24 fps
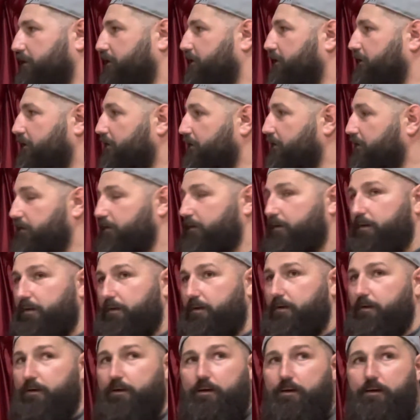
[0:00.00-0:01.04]

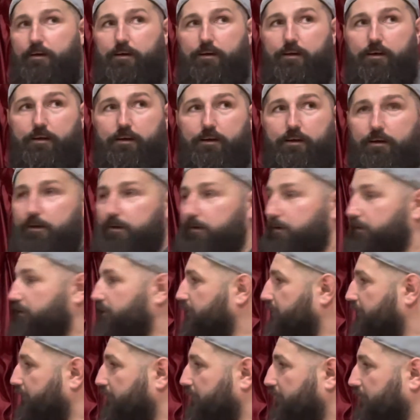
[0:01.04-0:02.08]

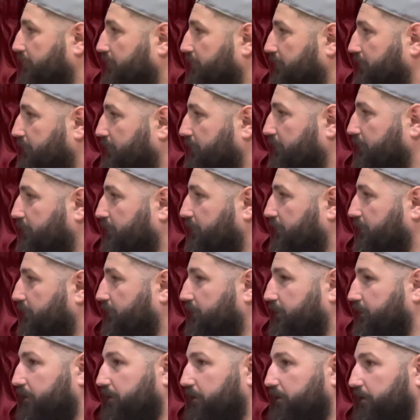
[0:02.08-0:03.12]

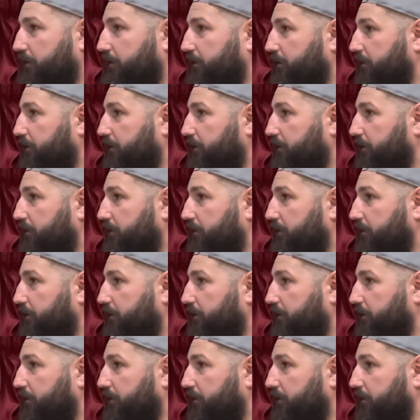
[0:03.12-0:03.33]
[no speech]